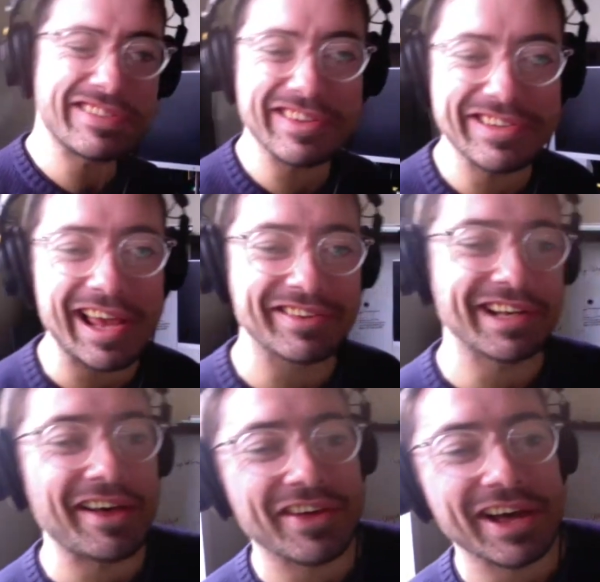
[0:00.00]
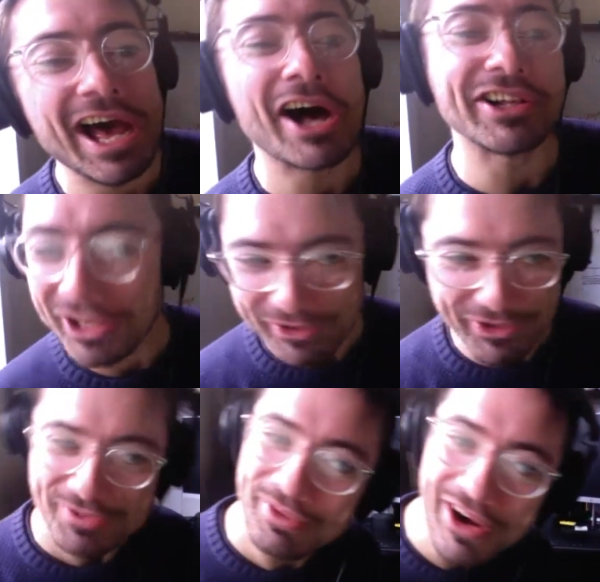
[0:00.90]
this is yet another
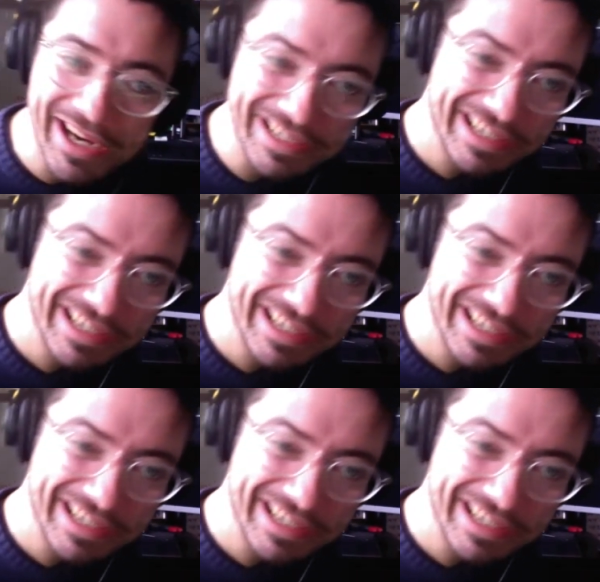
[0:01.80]
hilarious prank. Yet